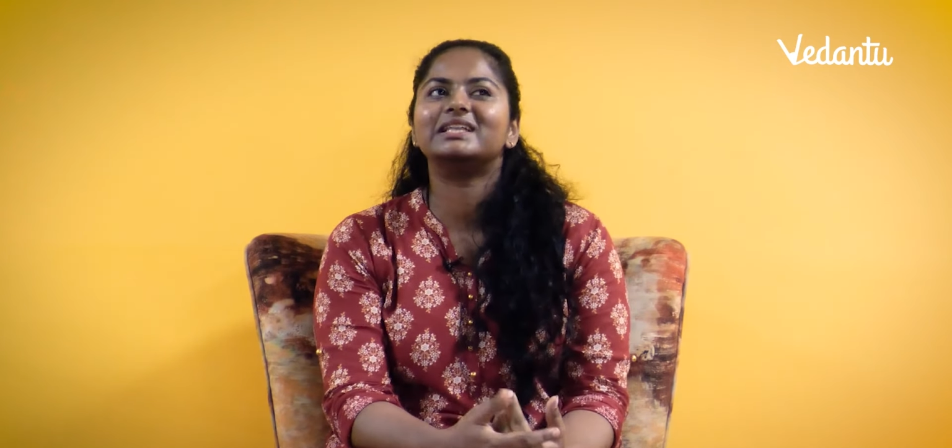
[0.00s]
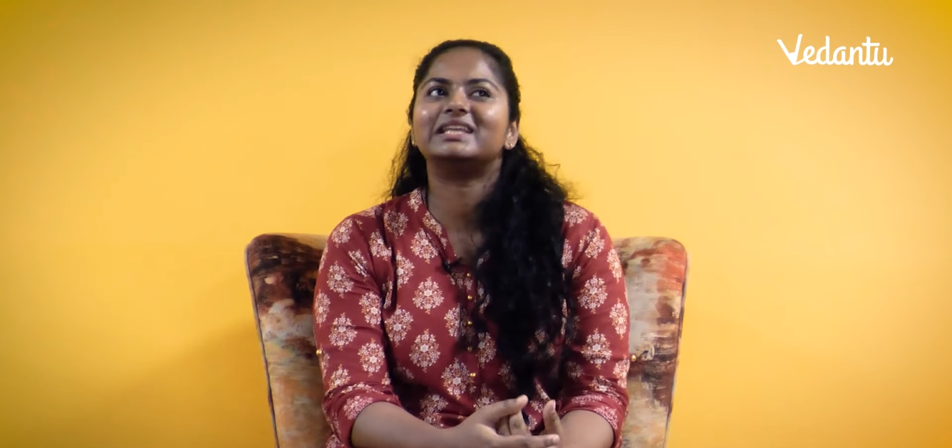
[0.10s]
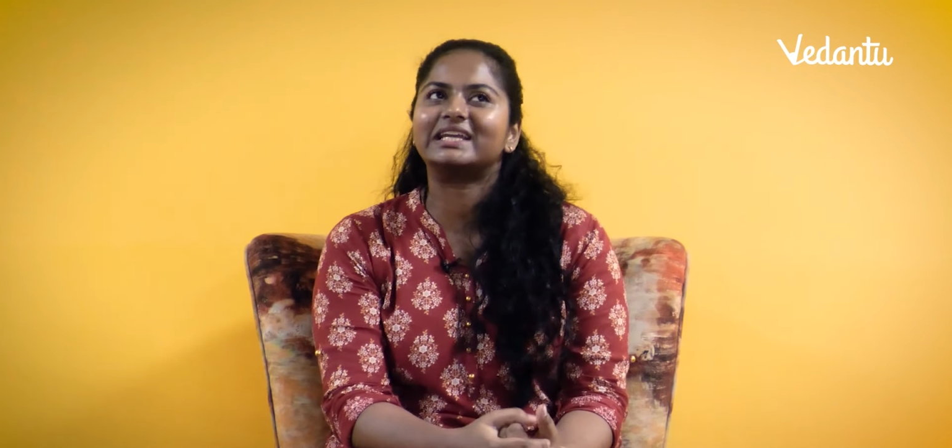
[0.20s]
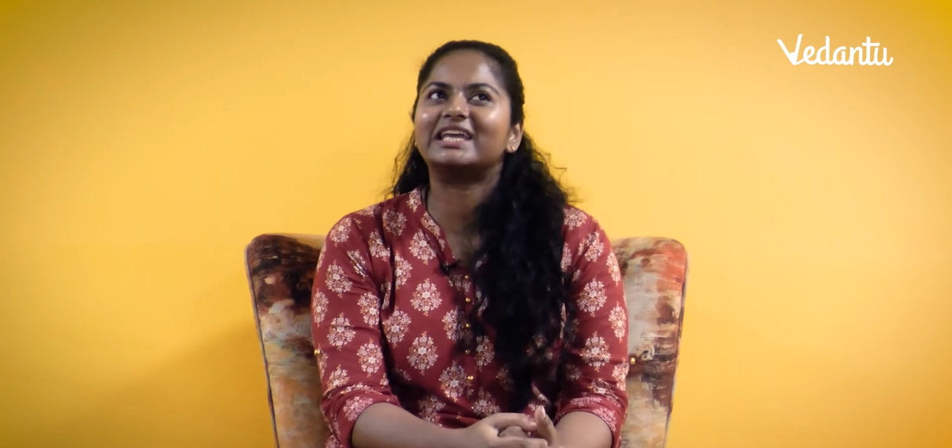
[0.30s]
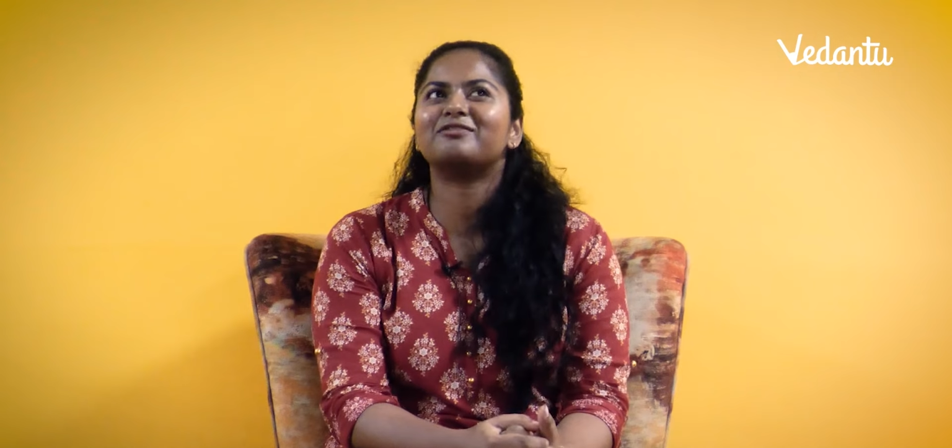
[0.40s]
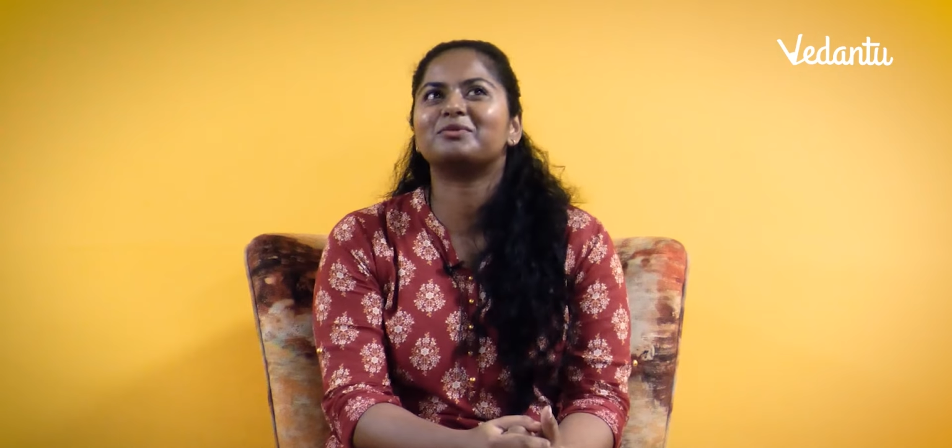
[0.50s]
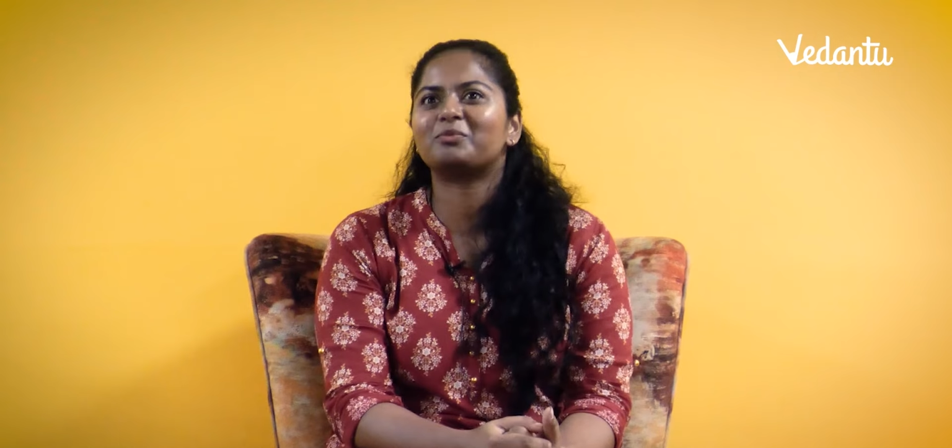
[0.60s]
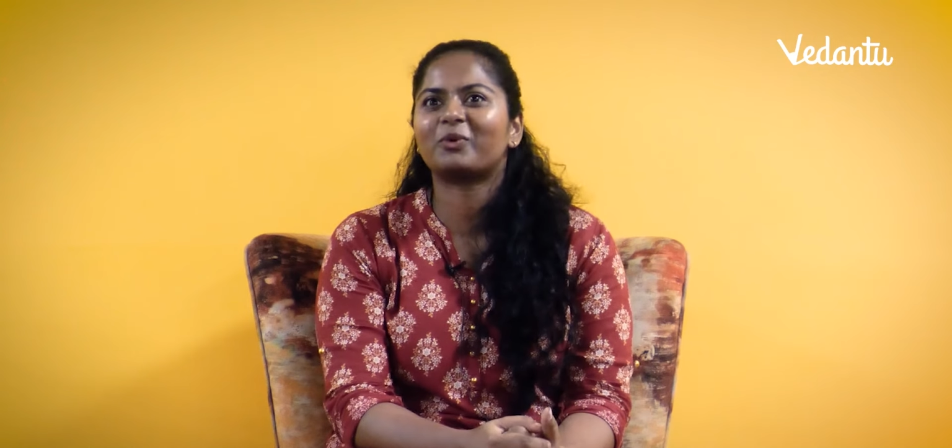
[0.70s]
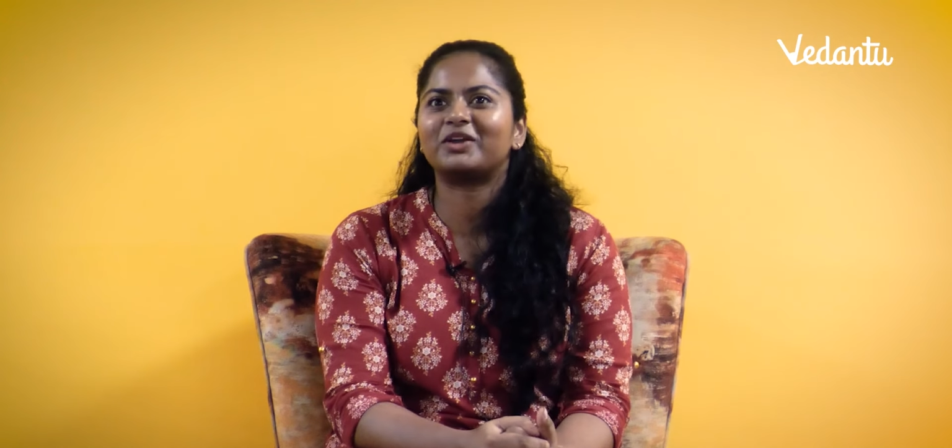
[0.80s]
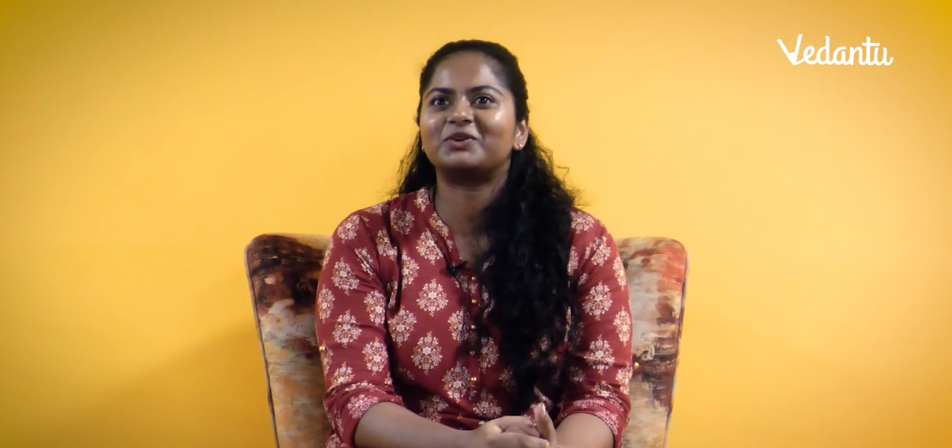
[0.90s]
that gave me a
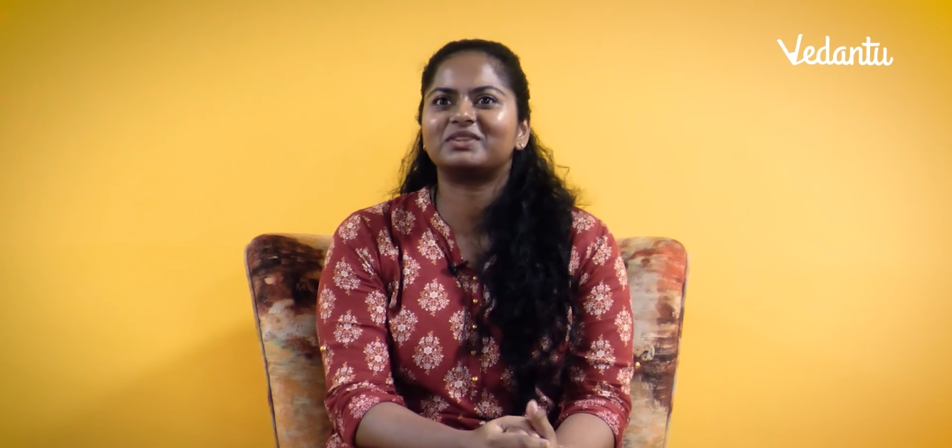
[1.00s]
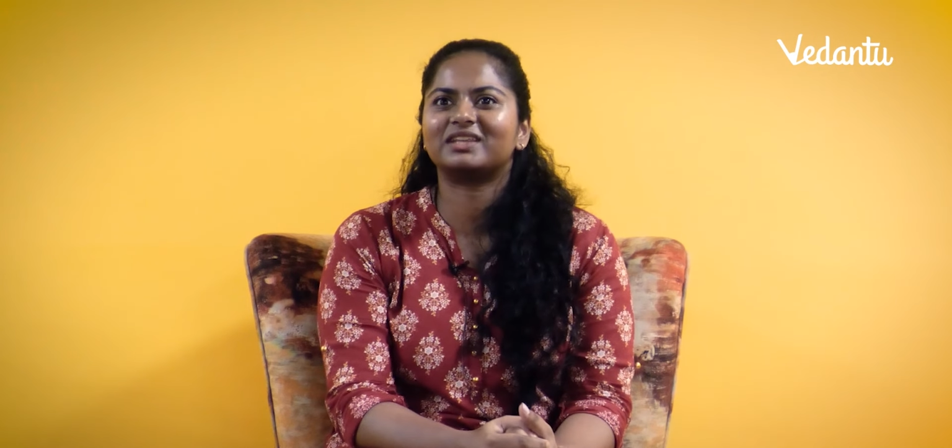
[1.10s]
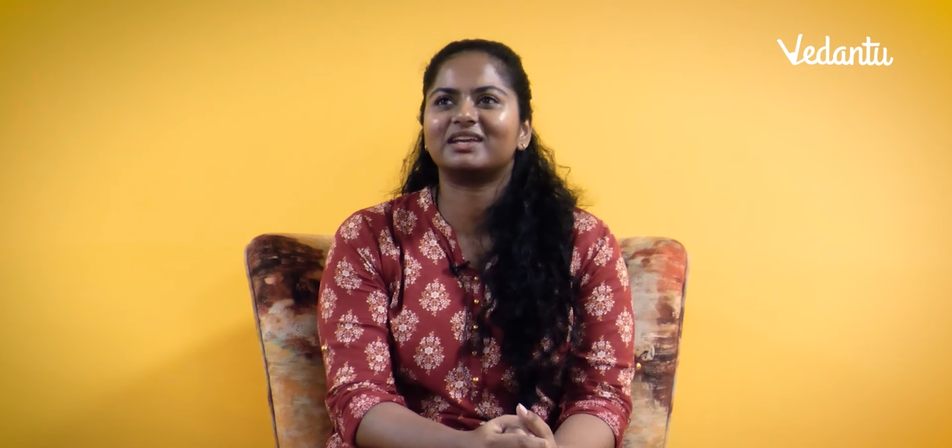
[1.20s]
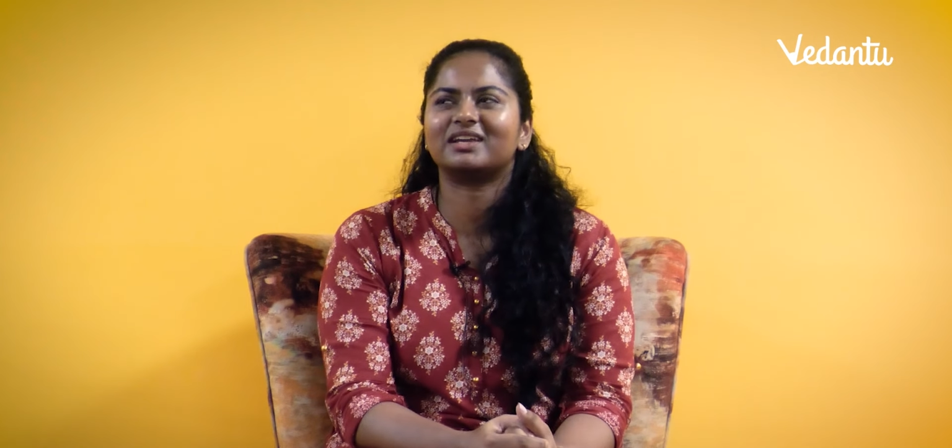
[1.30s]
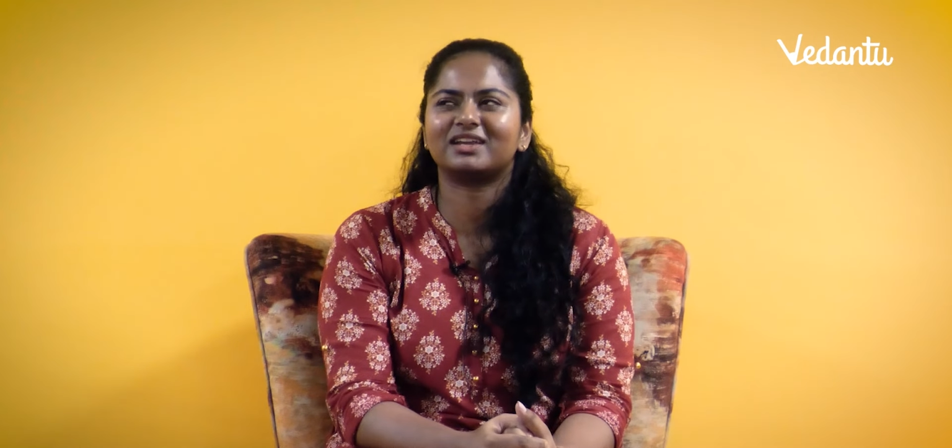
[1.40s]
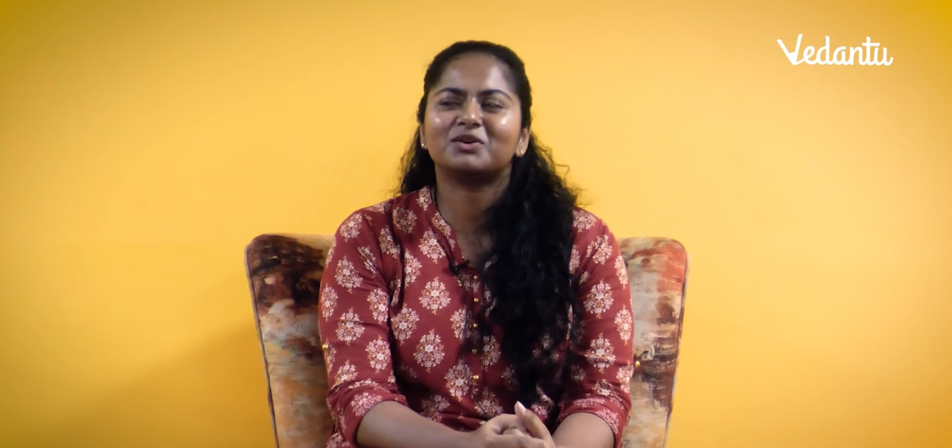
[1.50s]
point to think.